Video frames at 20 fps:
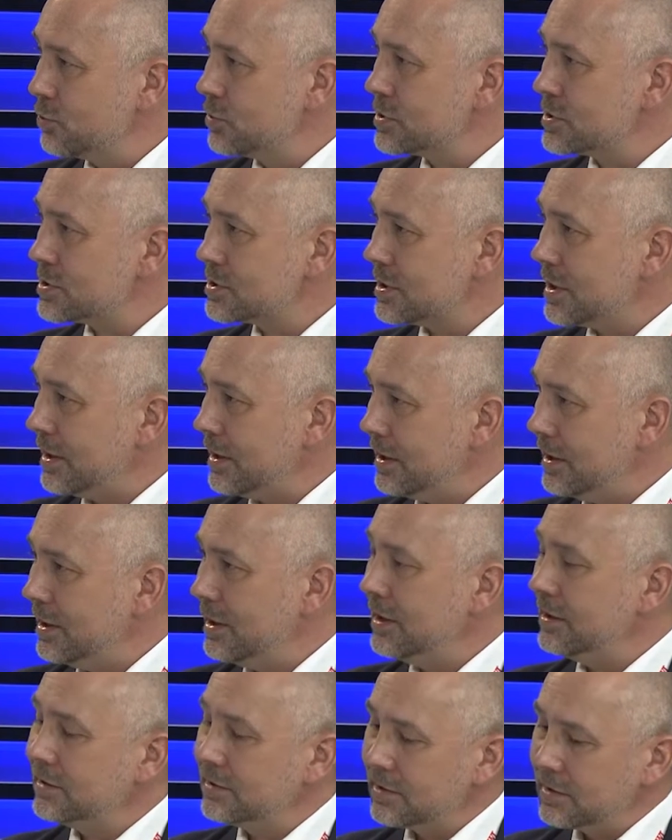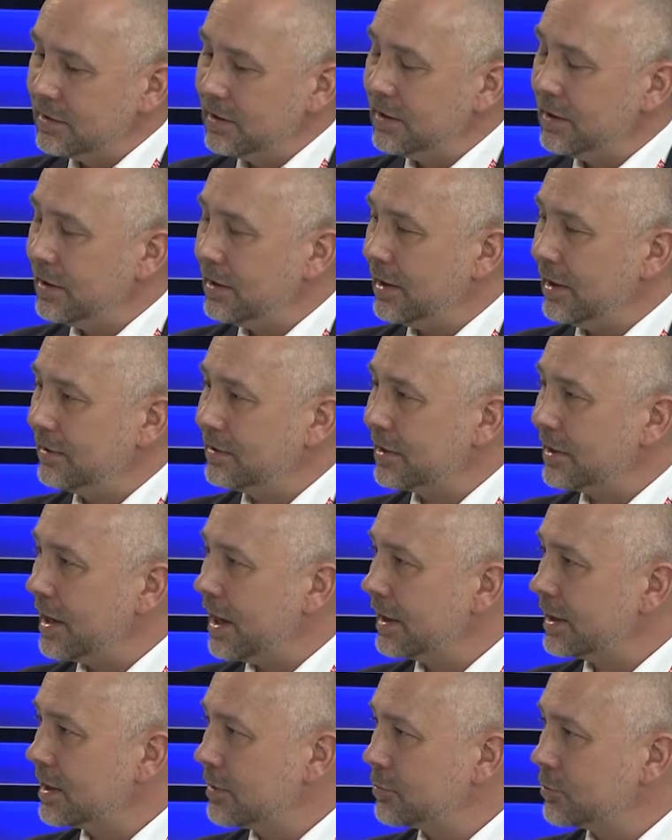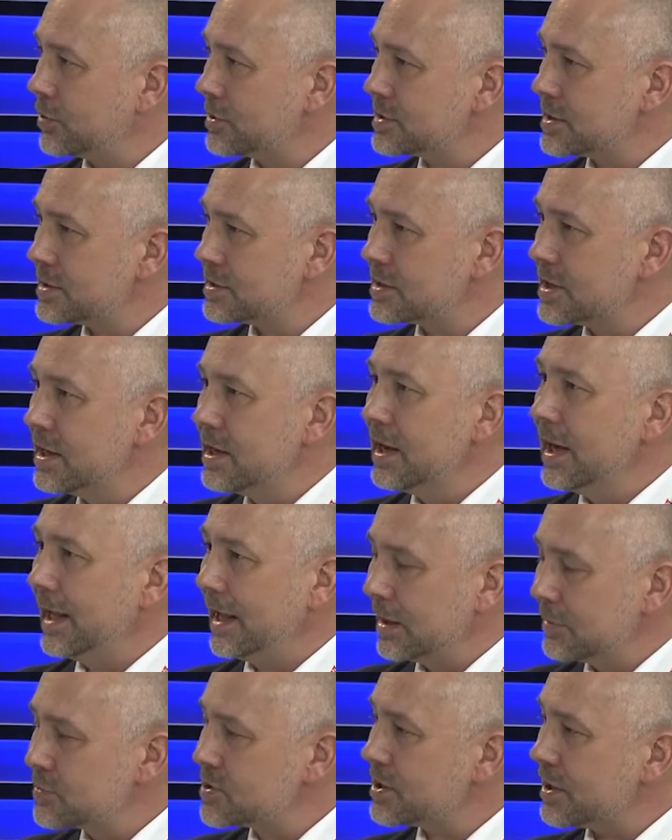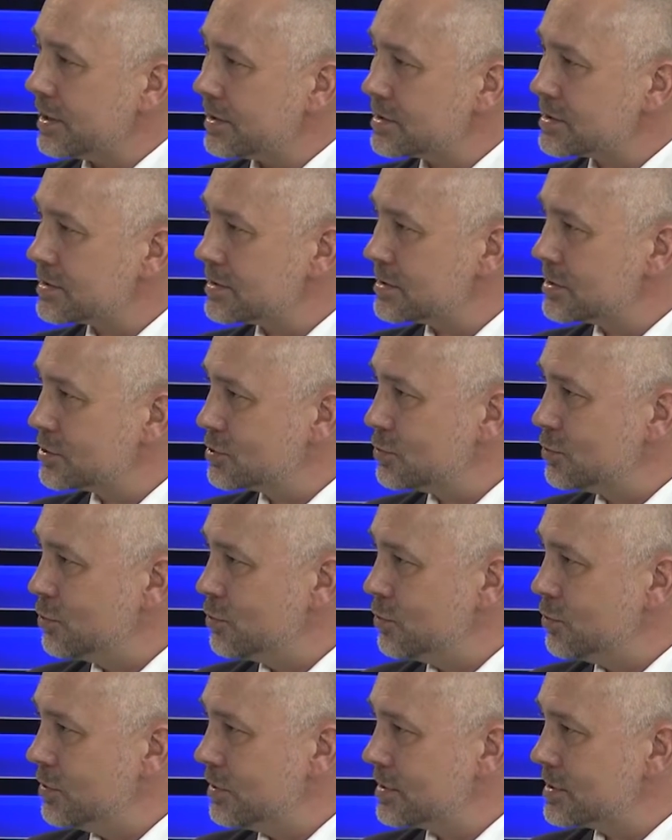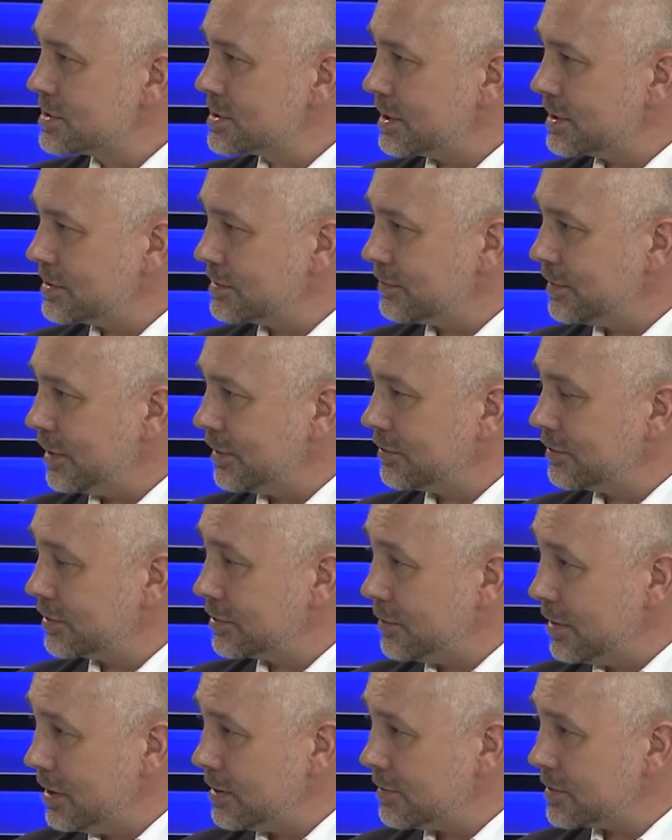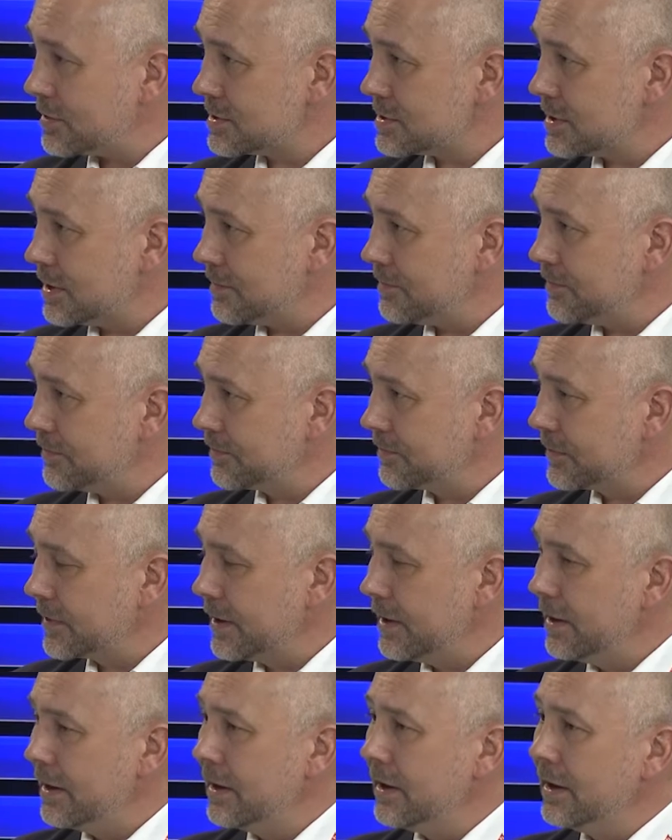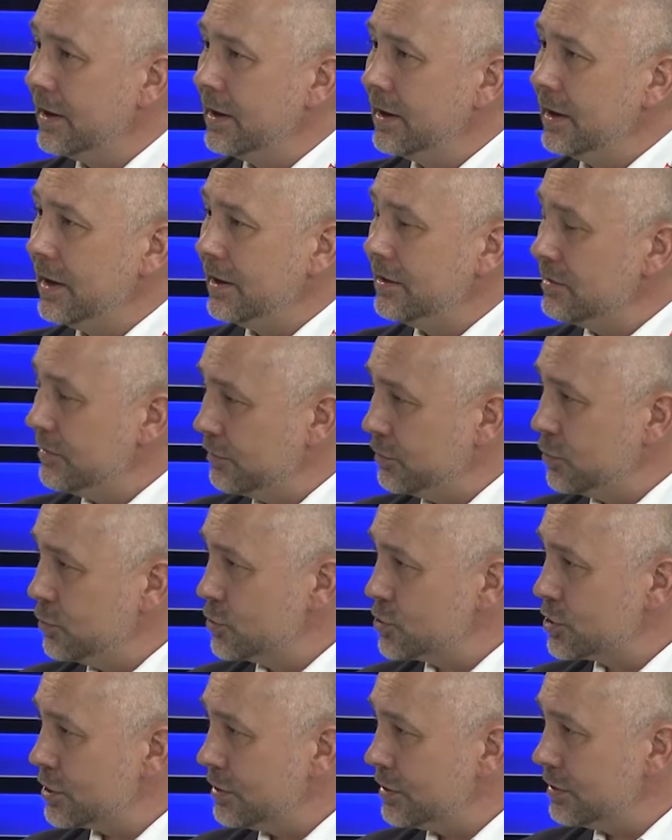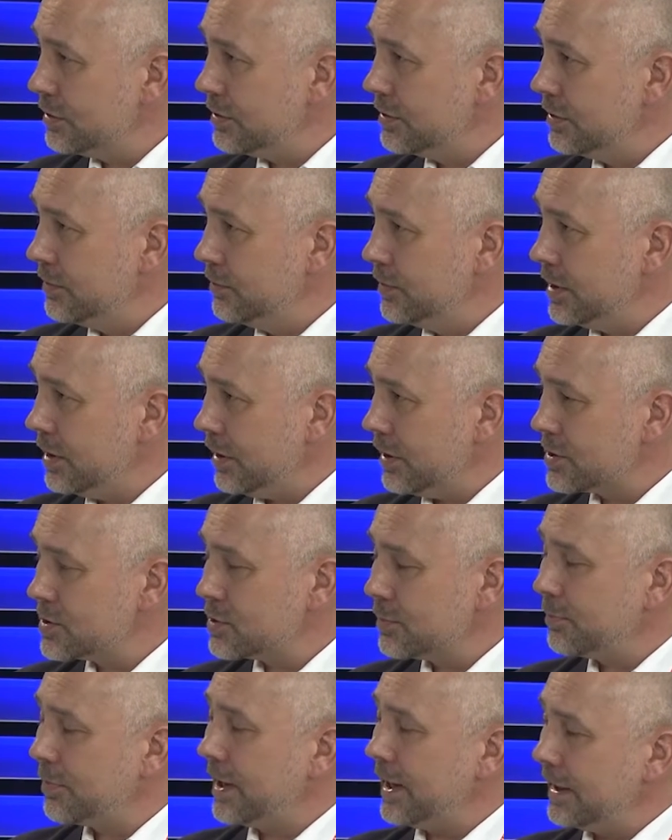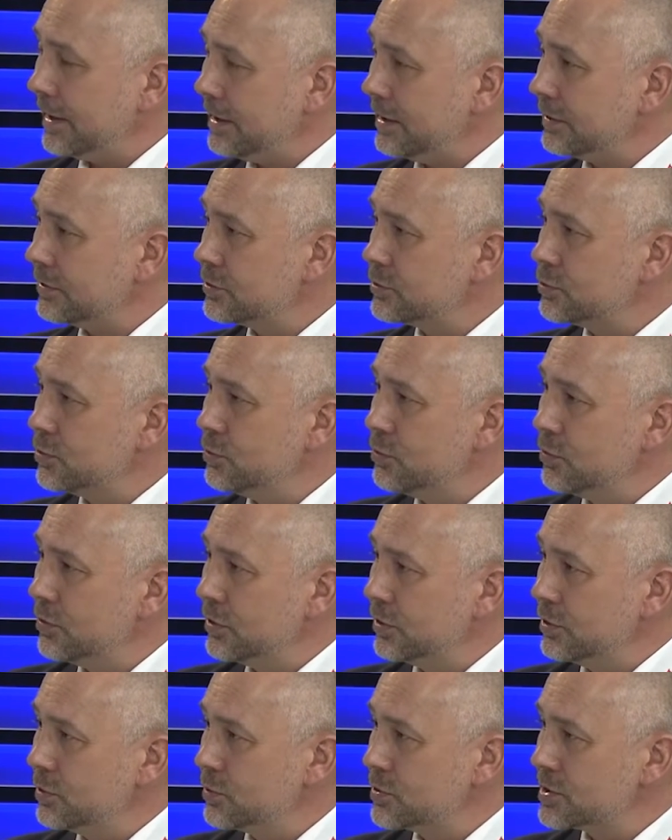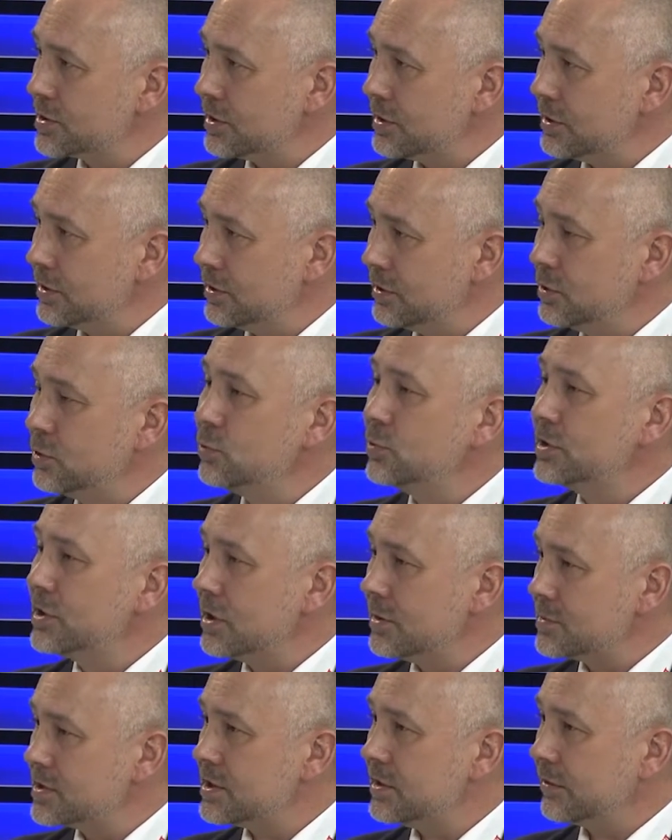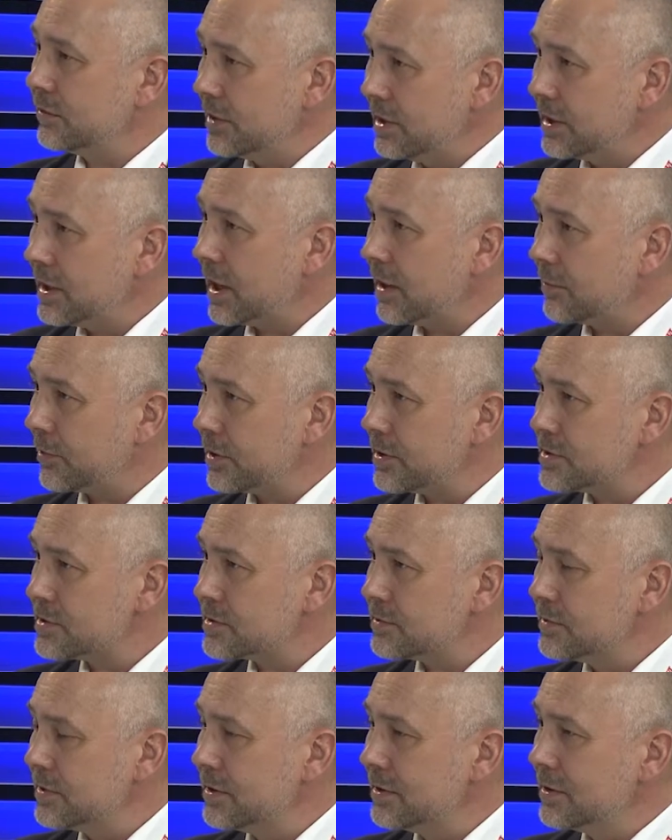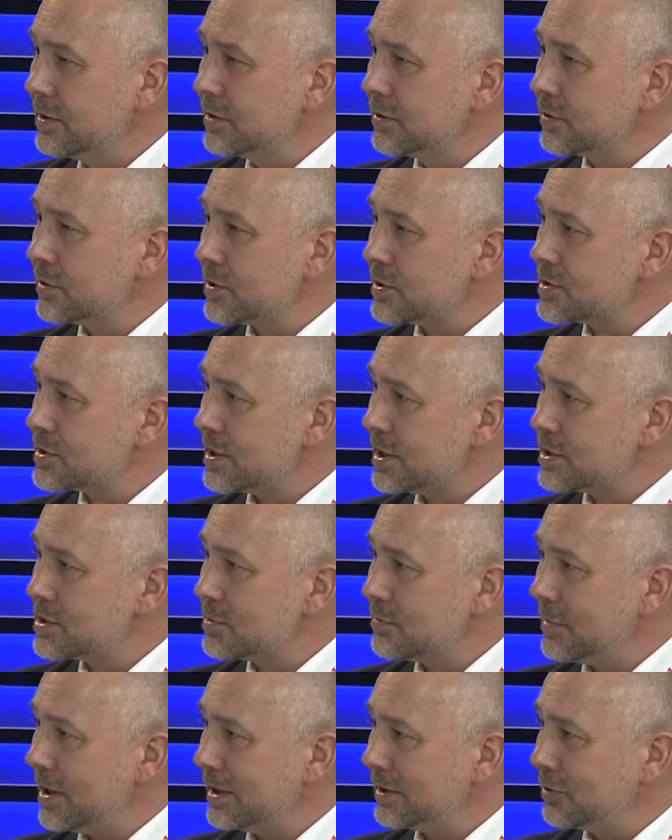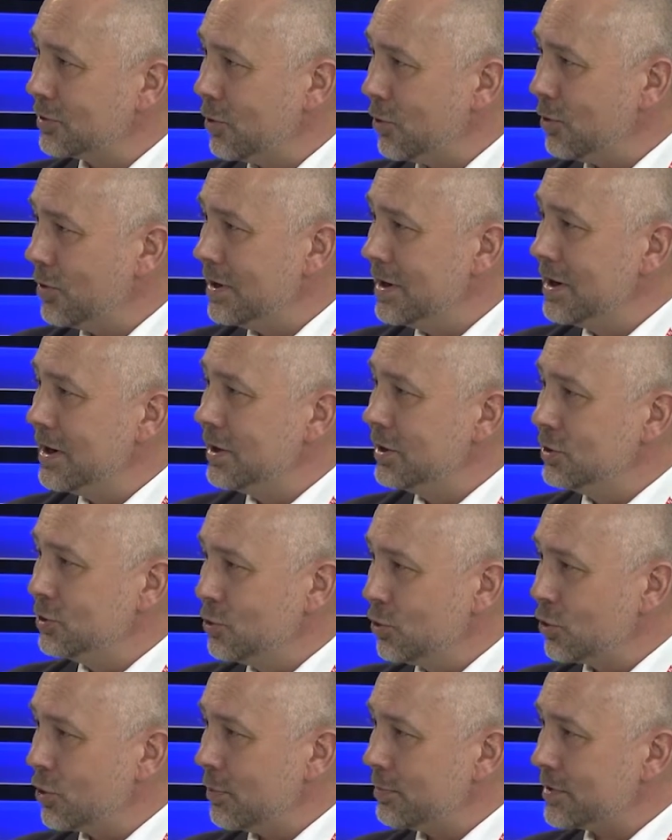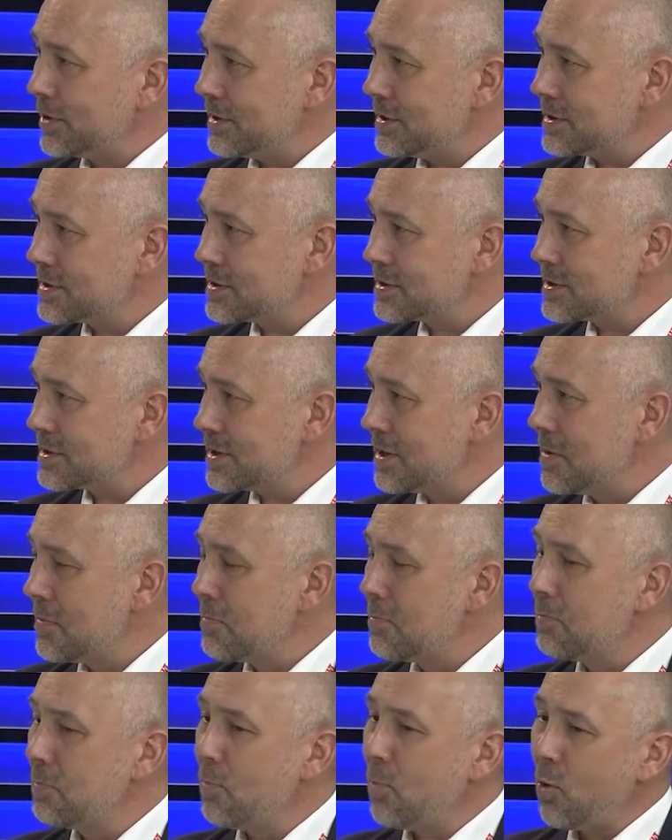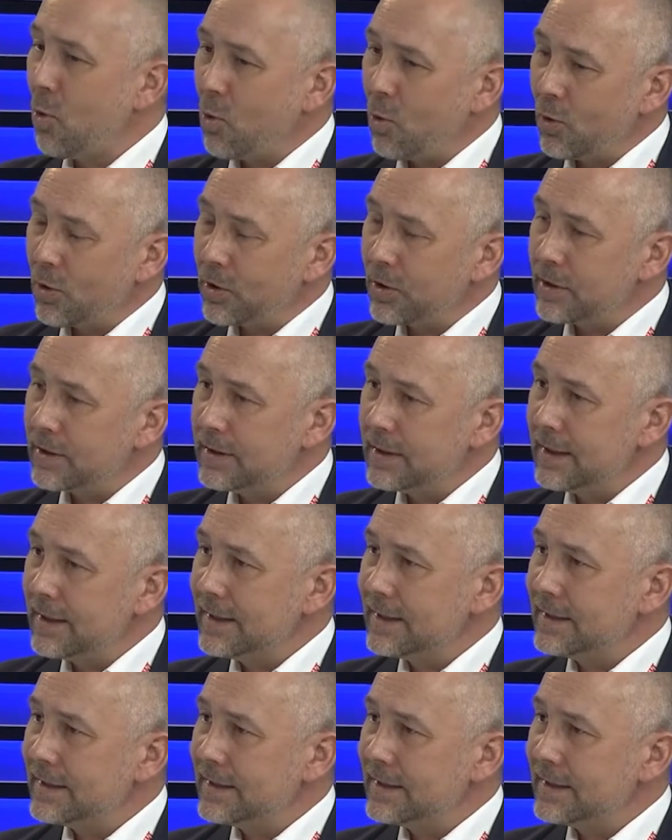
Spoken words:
tools and the Leica process helps us to satisfy the requirements here. In the future, we are also planning to use the new DMC3 cameras, because as you might know, Europe is more